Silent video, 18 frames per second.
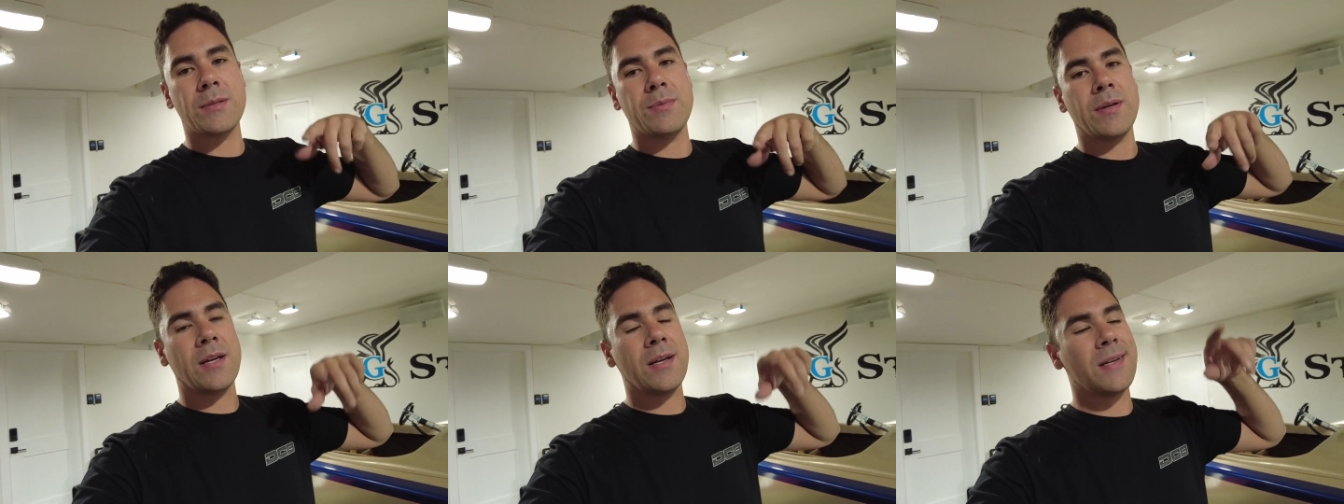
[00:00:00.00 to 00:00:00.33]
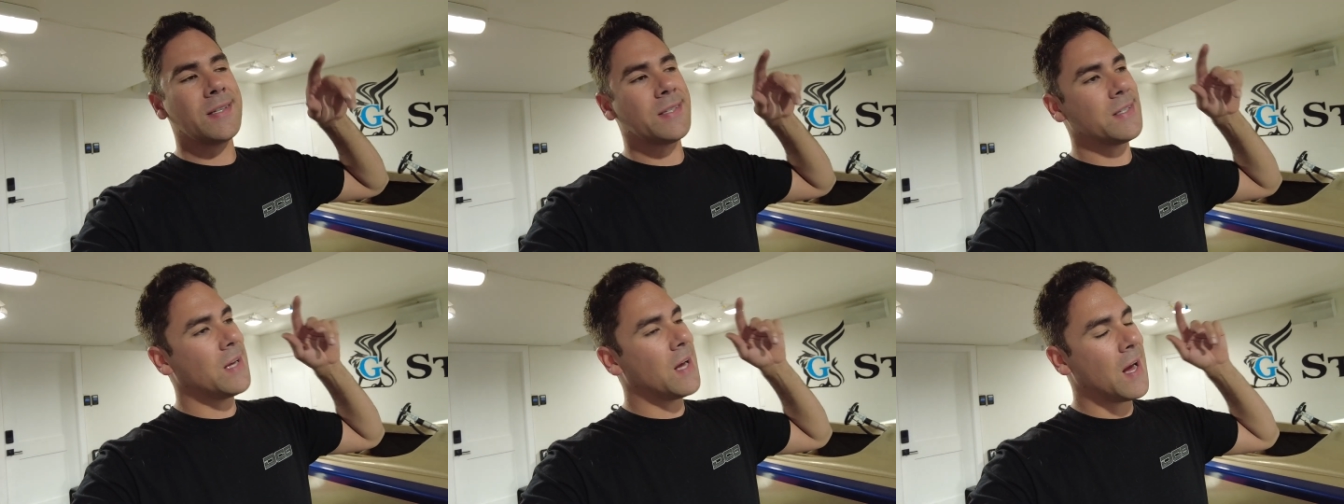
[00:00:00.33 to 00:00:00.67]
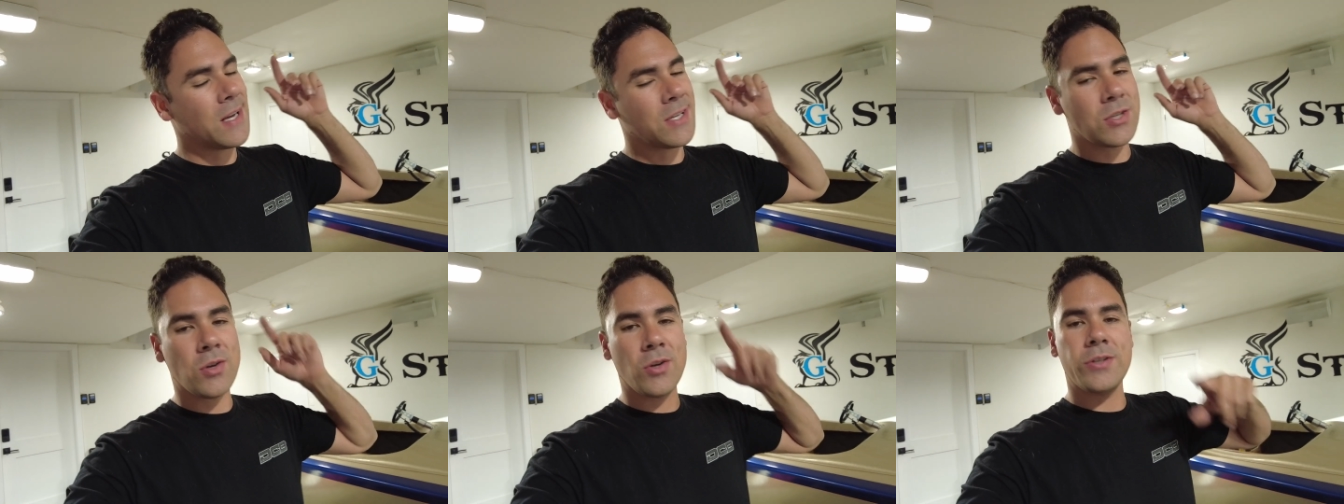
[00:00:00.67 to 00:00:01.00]
because
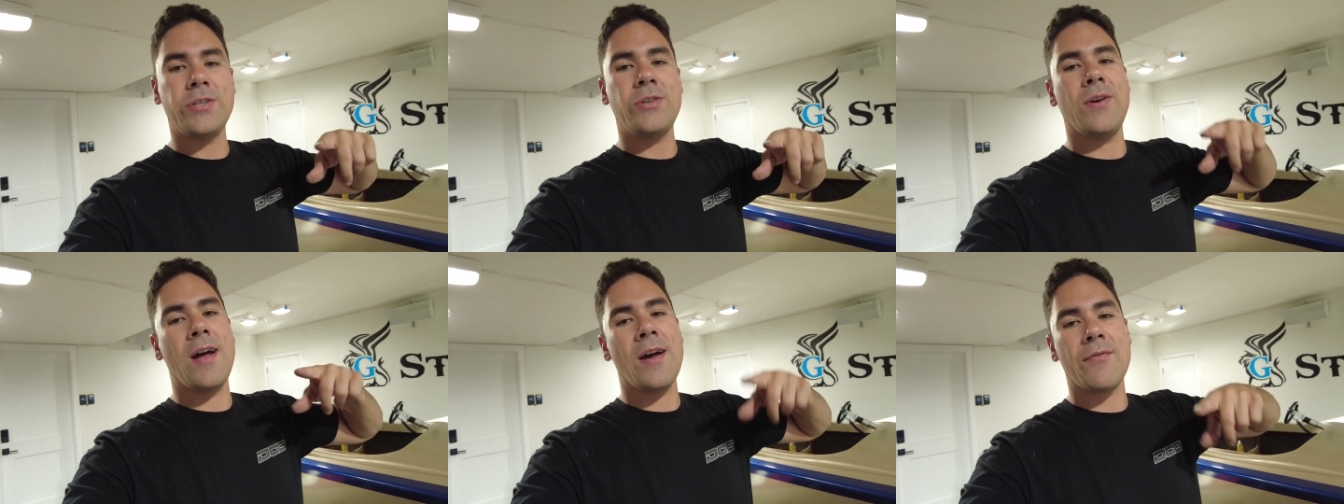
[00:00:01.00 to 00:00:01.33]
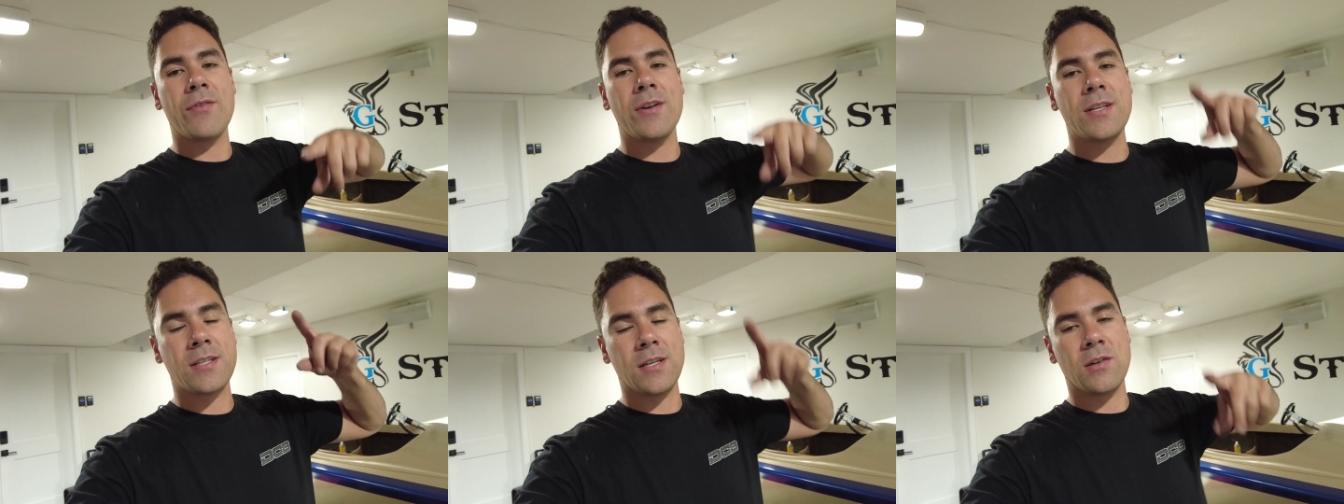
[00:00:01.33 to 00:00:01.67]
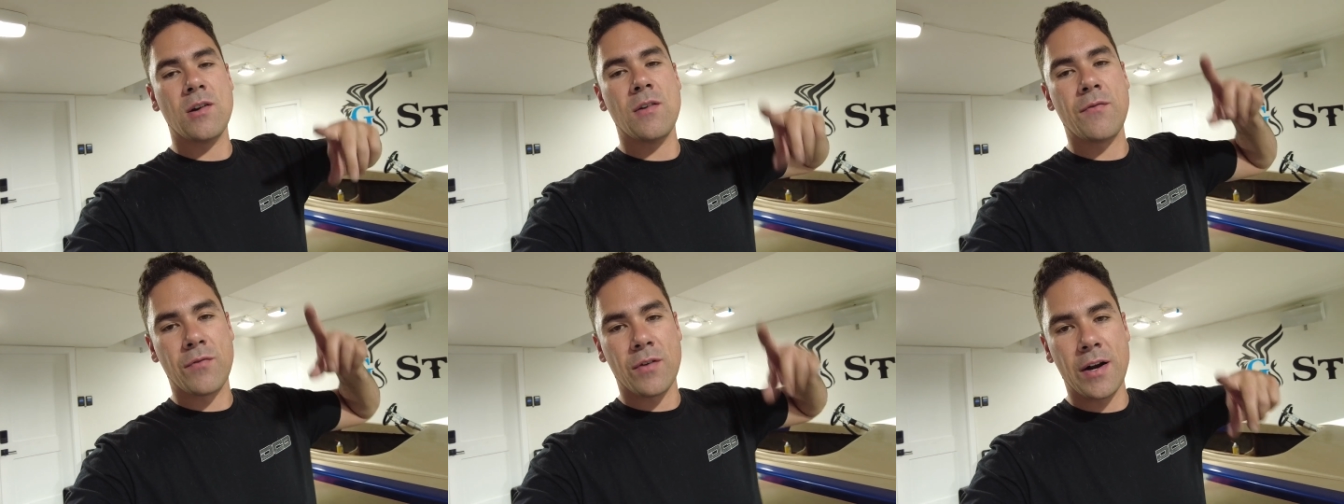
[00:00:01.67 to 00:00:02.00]
I told you every
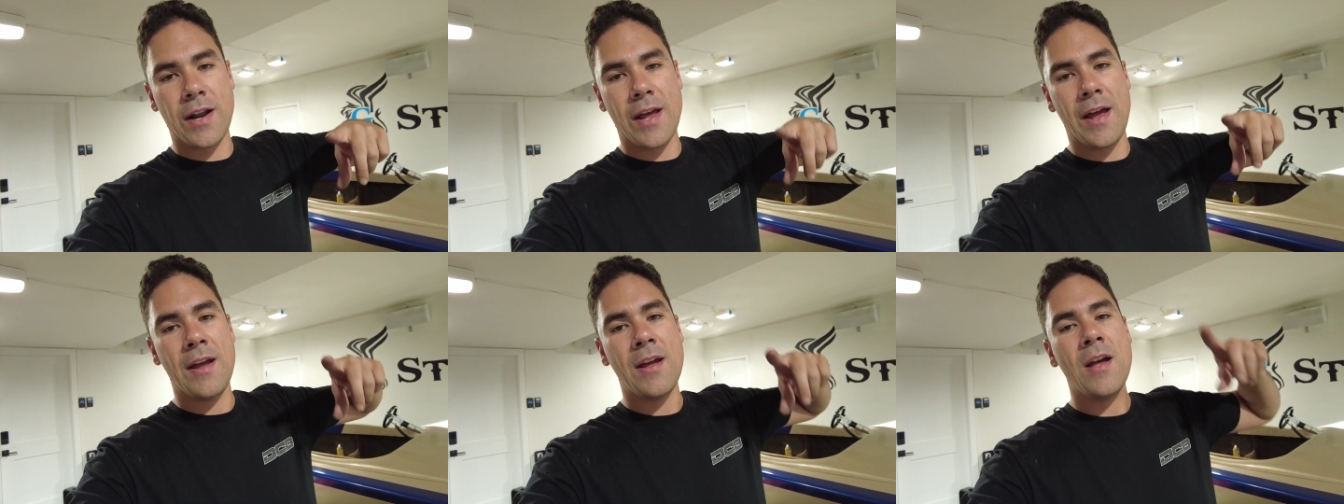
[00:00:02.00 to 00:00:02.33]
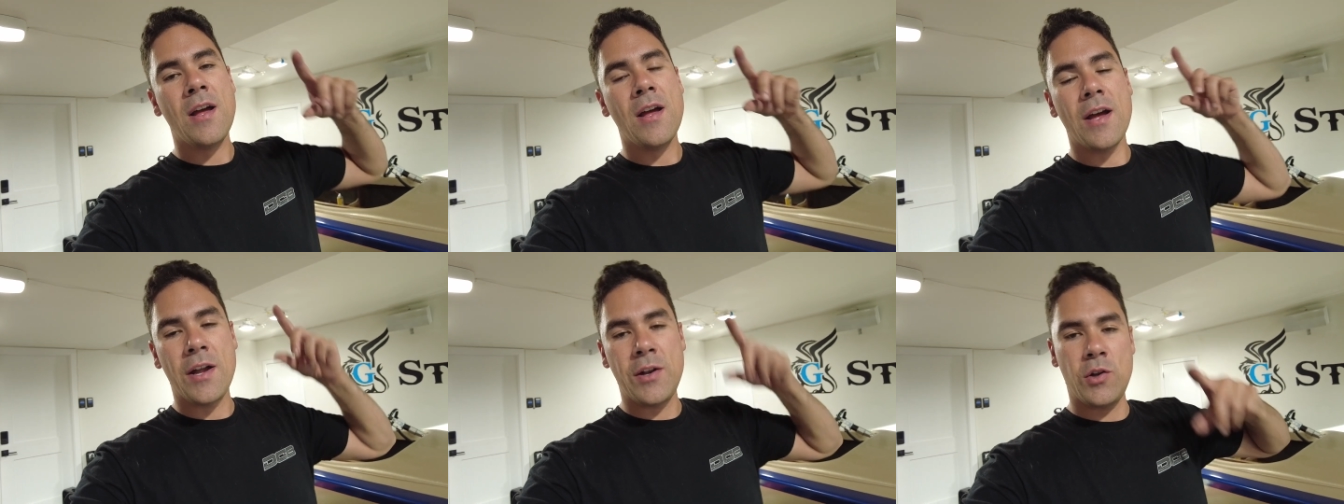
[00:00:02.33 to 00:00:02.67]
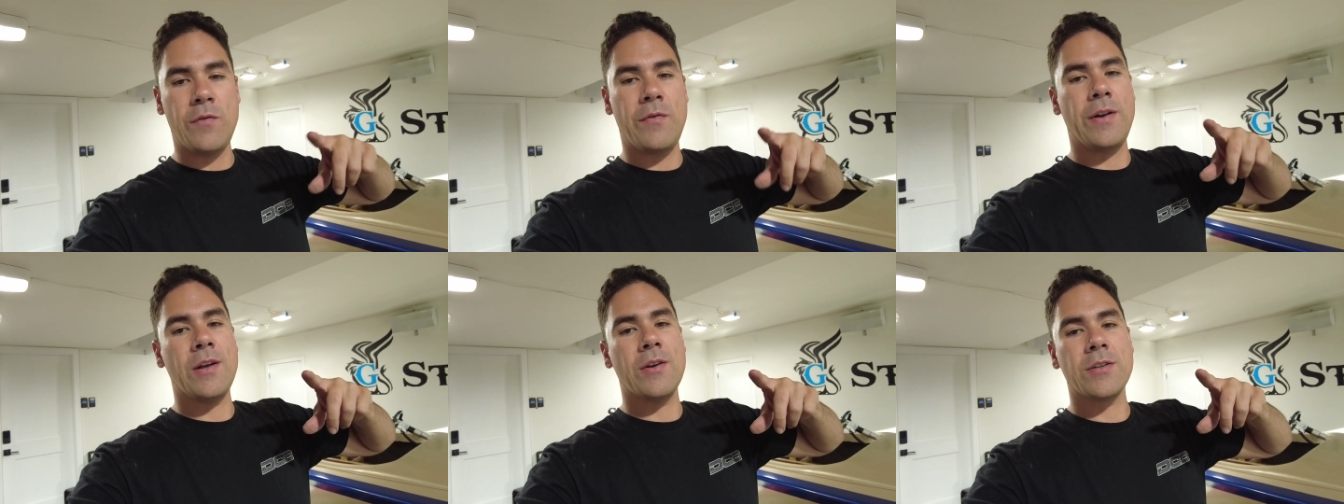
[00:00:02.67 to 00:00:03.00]
single Friday a
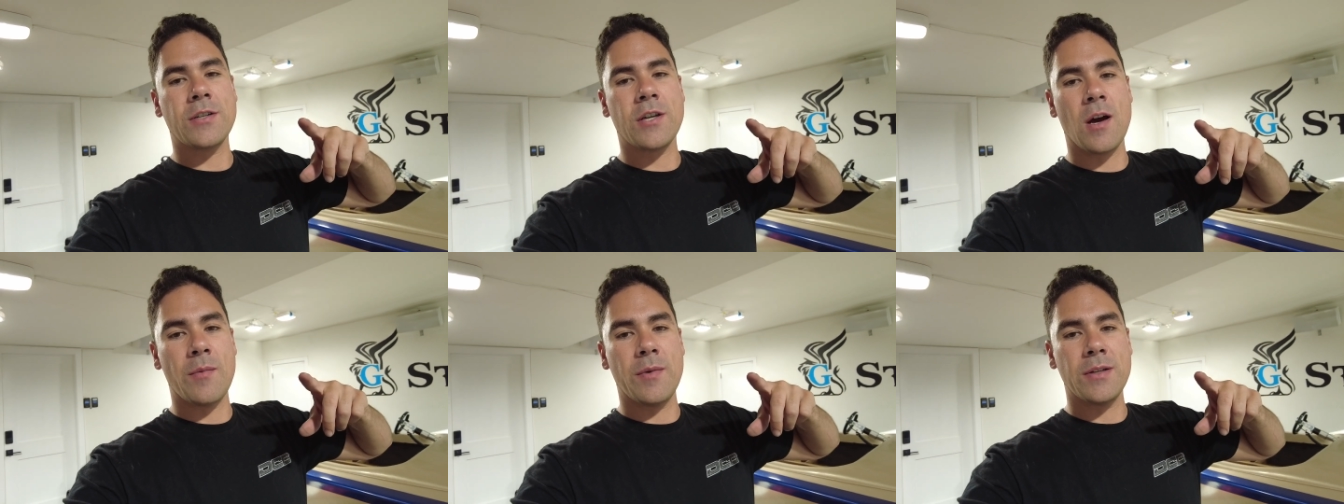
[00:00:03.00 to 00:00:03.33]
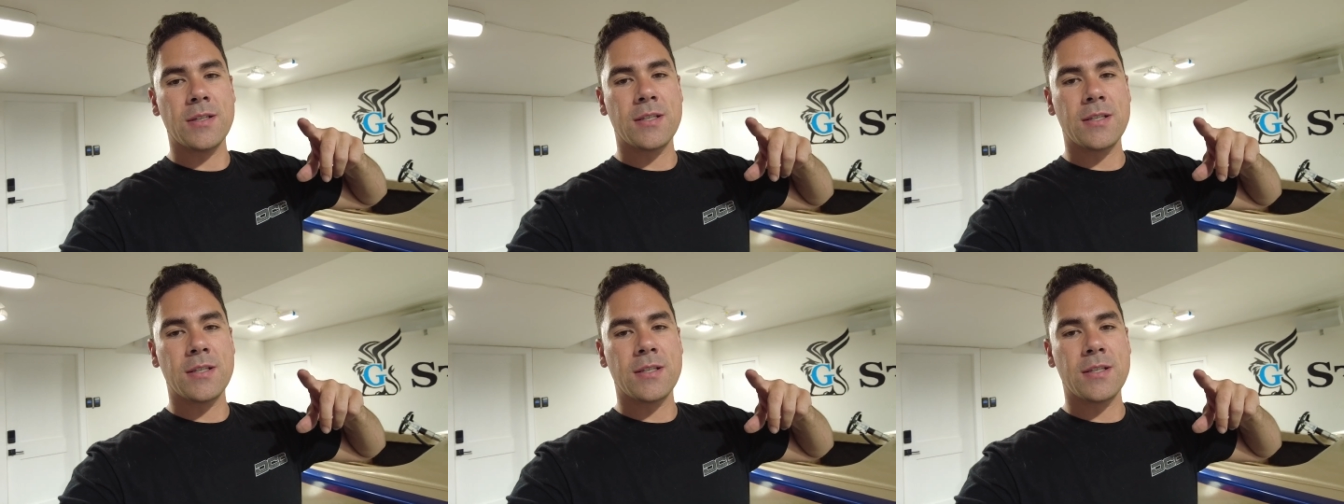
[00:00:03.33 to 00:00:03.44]
new video is coming.